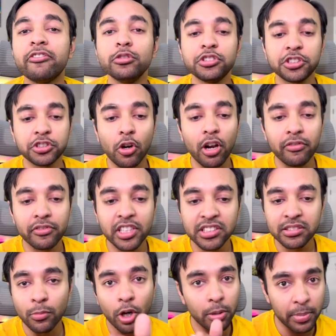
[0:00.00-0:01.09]
to solve this
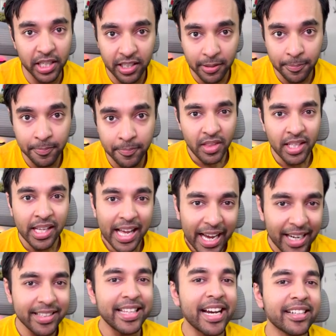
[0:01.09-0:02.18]
small bit.
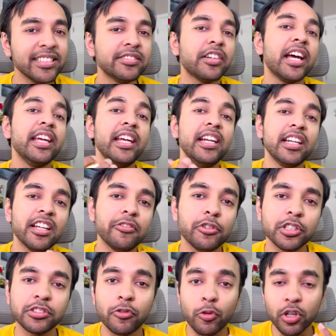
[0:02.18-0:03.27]
And that is why
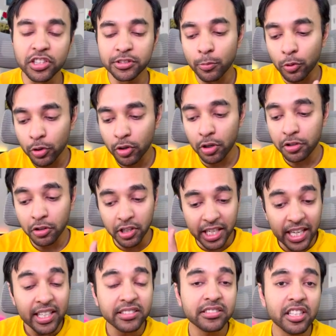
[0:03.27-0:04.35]
interviewers focus more on your
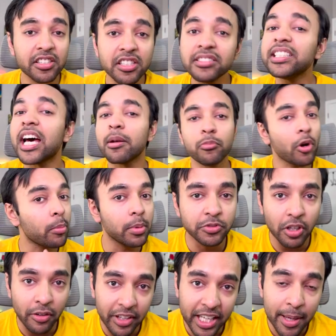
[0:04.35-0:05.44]
data structures and
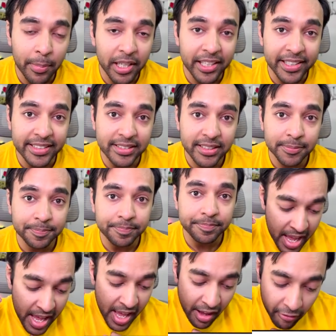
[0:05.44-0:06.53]
problem-solving abilities.
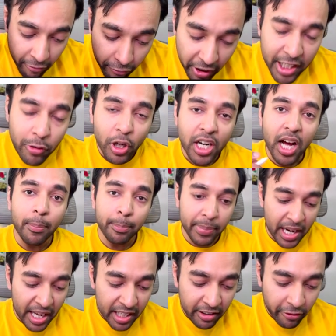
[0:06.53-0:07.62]
When you're
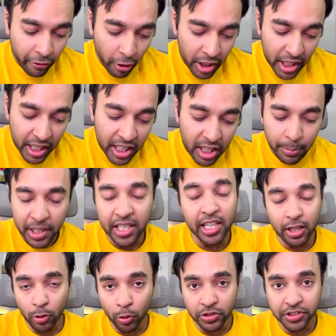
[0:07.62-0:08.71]
applying for
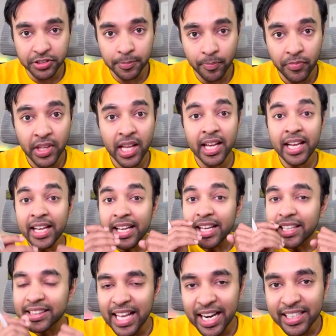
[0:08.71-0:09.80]
intermediate roles,
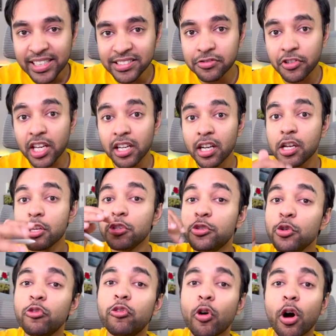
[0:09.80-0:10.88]
that is where
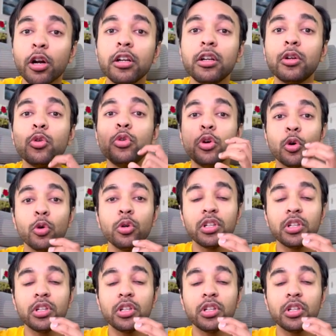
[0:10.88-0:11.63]
you want to know